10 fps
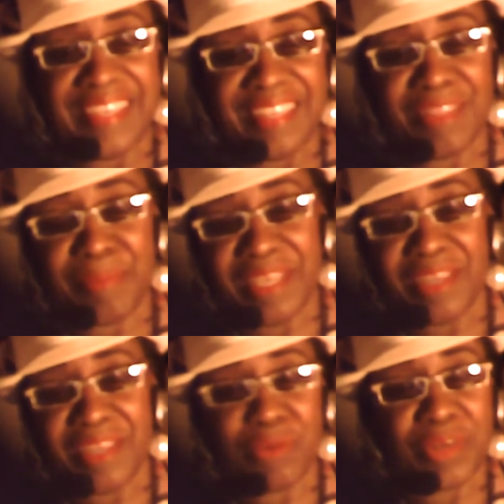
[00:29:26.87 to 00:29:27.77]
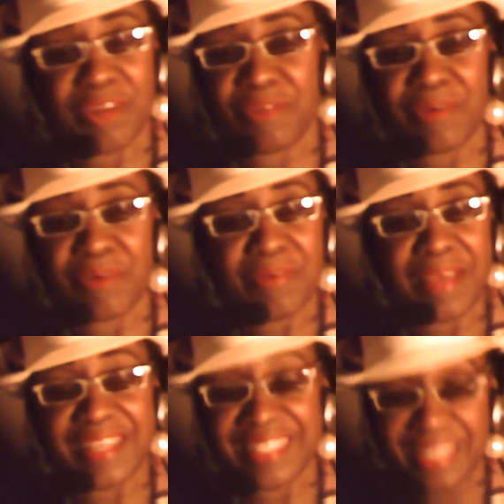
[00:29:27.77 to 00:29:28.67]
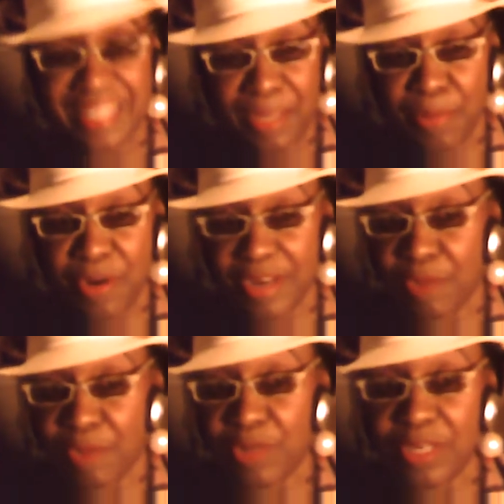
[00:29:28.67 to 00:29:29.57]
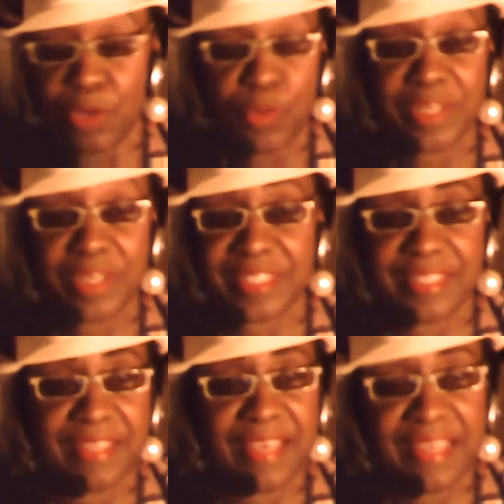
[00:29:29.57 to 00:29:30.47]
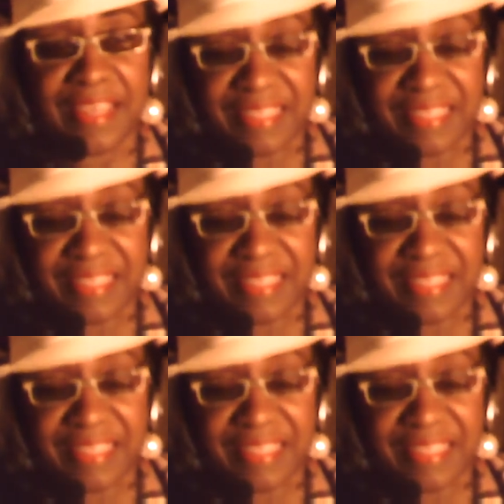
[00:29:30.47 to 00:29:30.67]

in the bed or whatever. I didn't see that part, and I really don't want to see that.